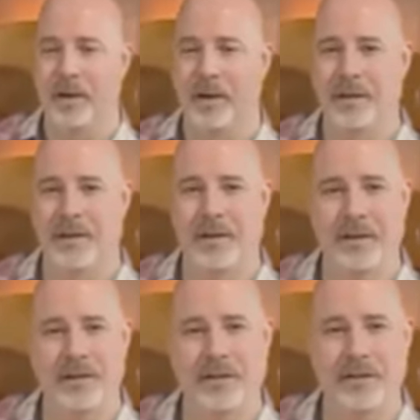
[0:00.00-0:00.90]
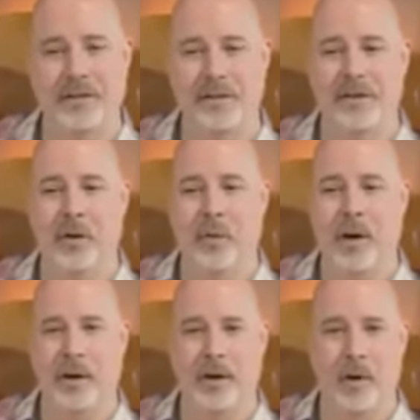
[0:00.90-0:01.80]
You know, you just, you don't
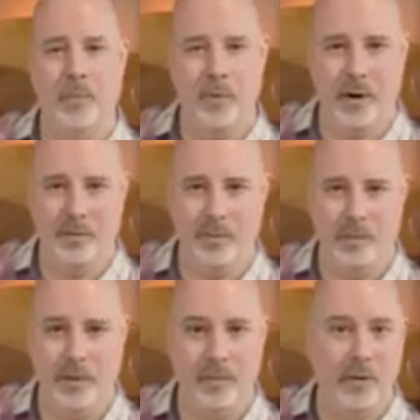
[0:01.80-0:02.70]
want to go pray for people.